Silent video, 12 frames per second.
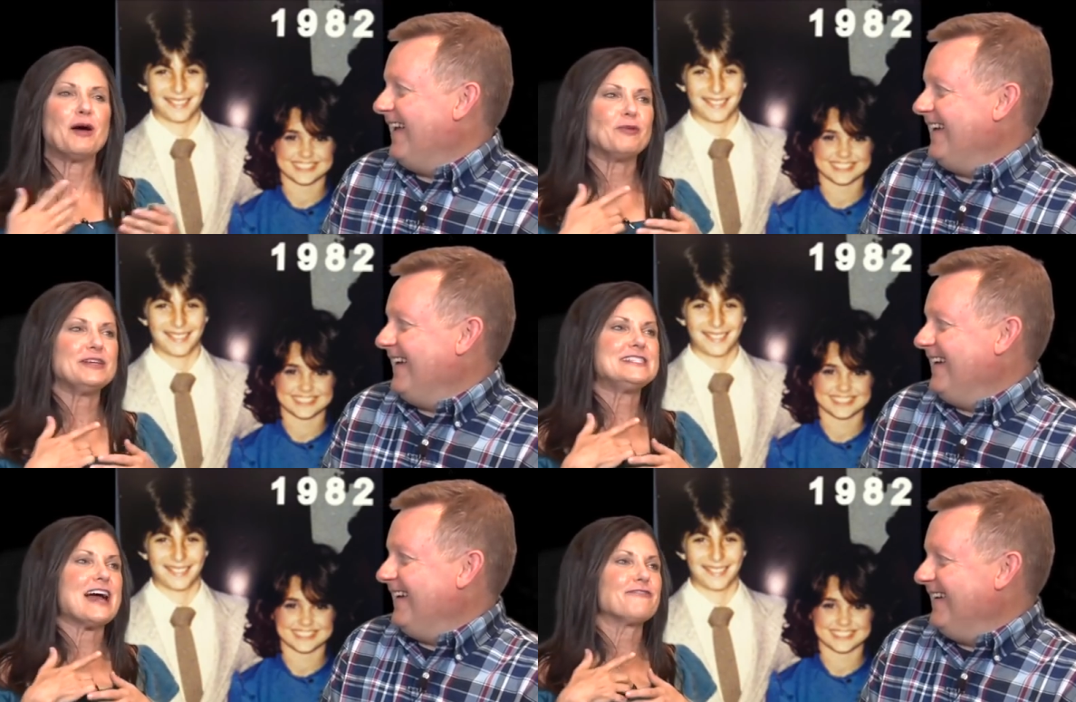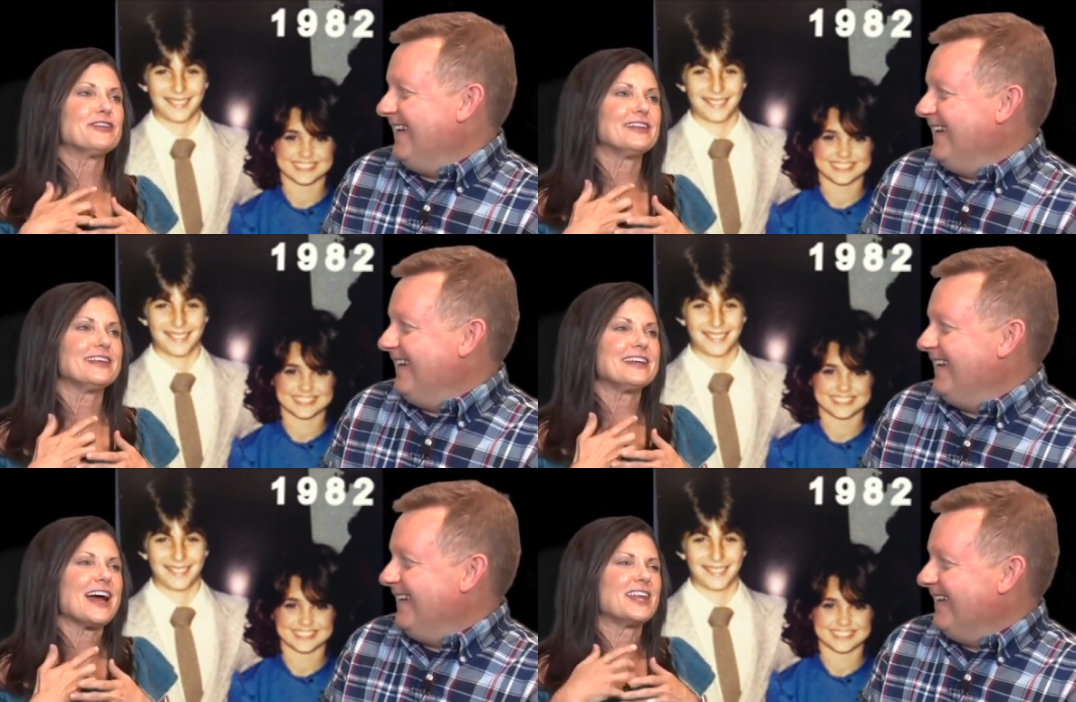Speaker 1: but we
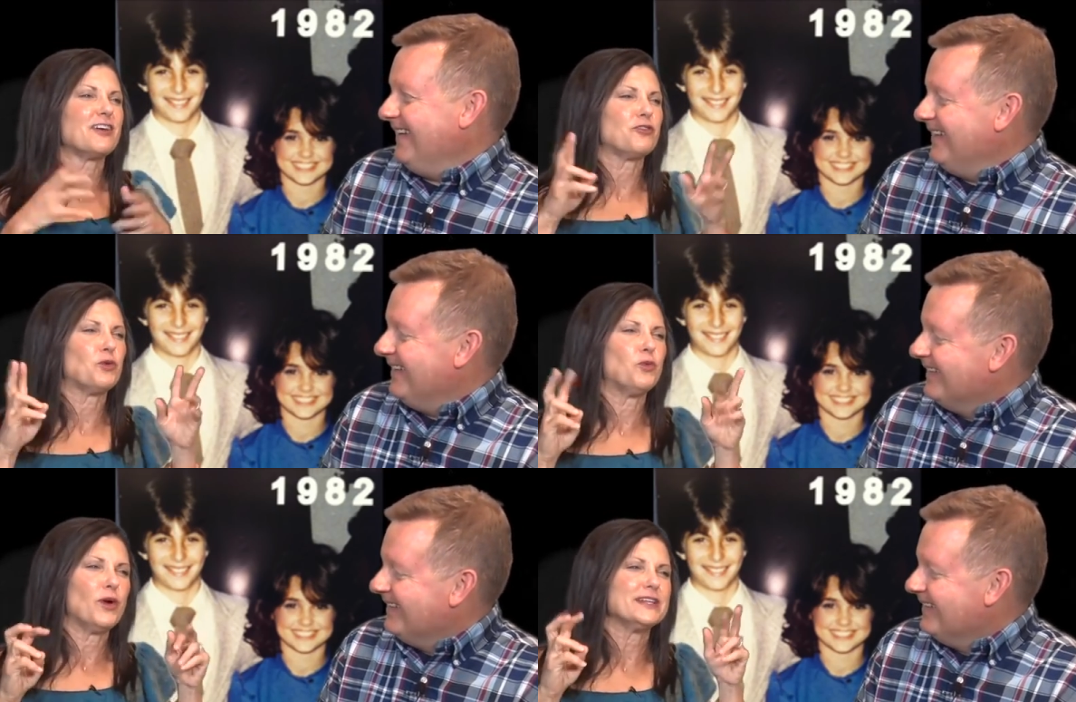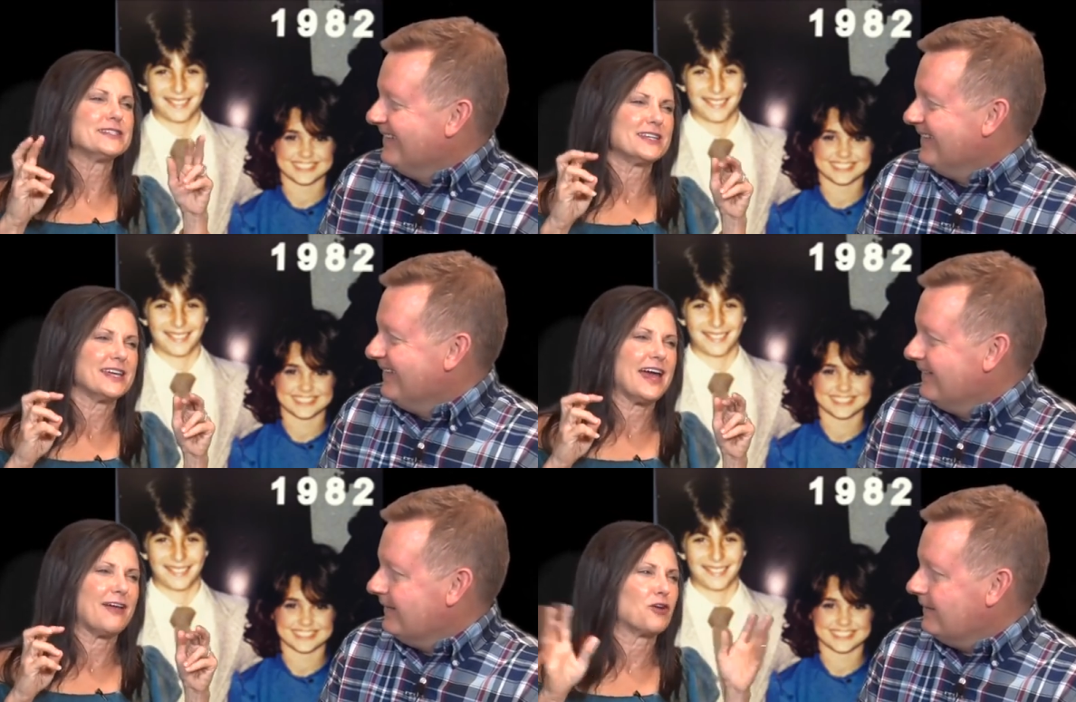definitely kind of
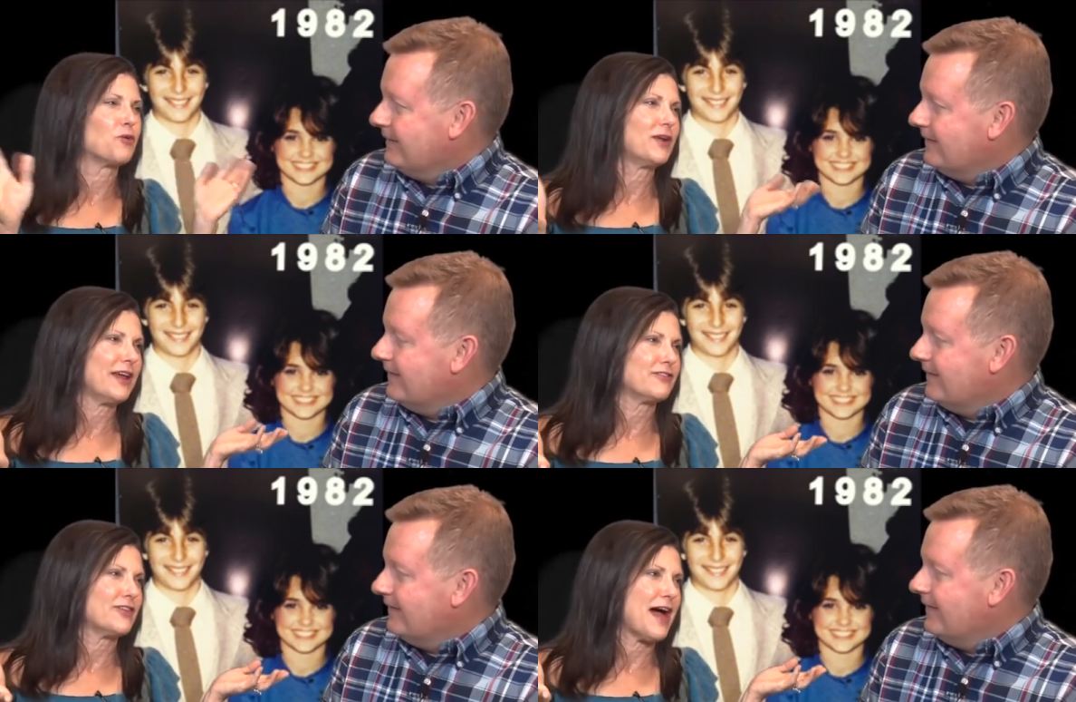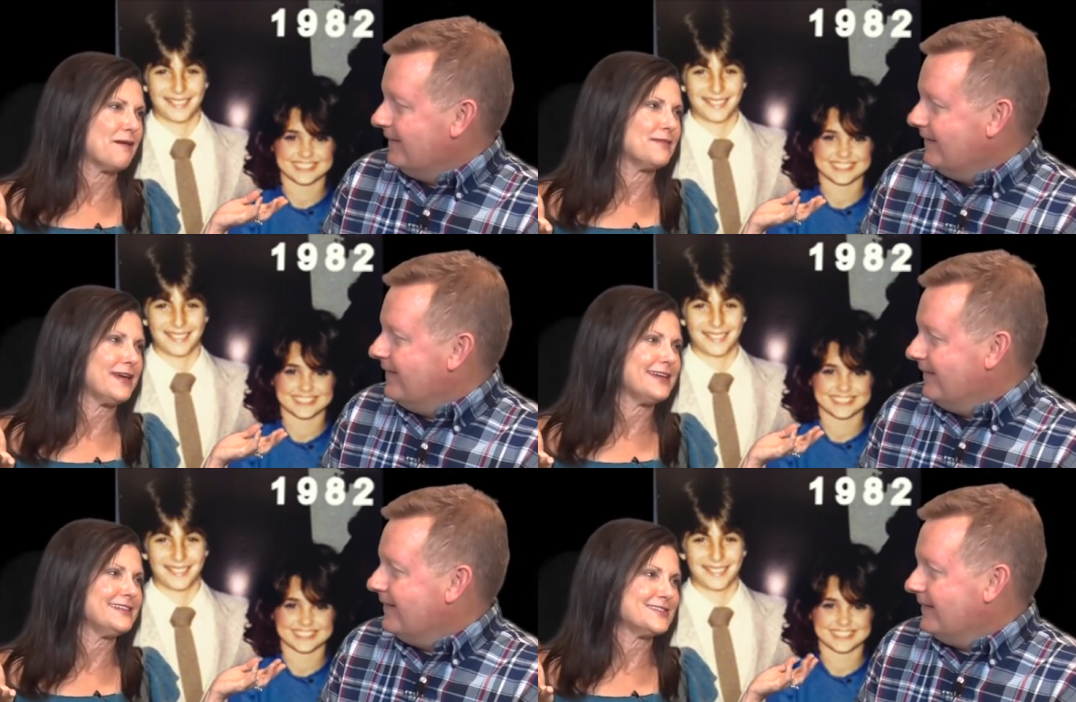went together, whatever
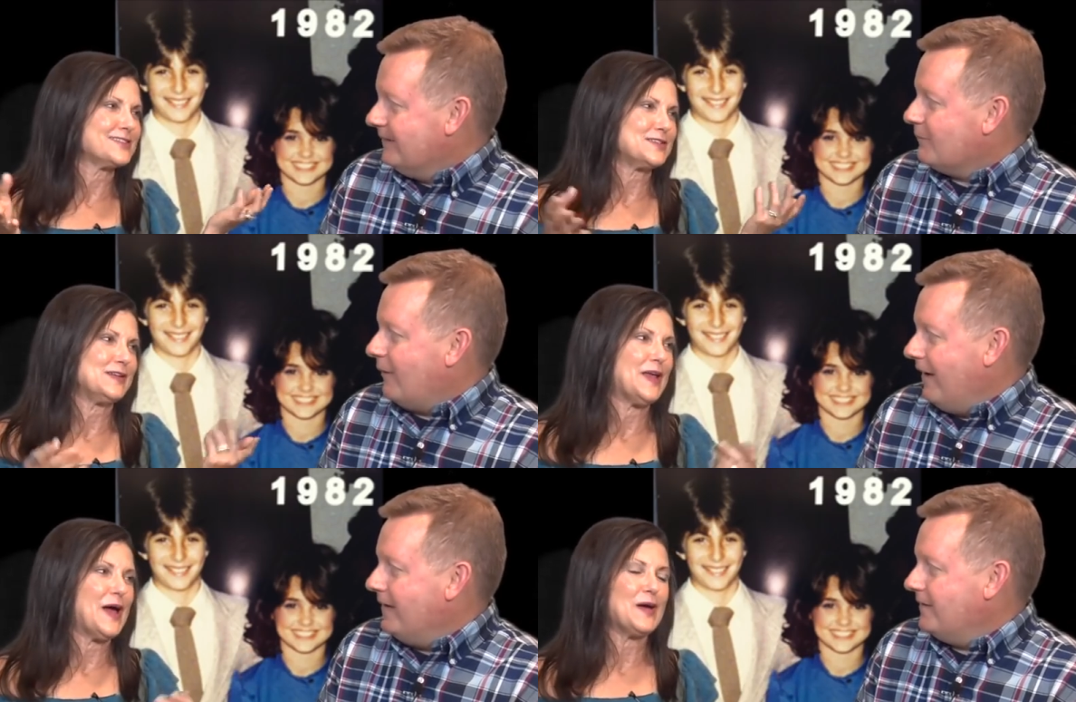that means, right.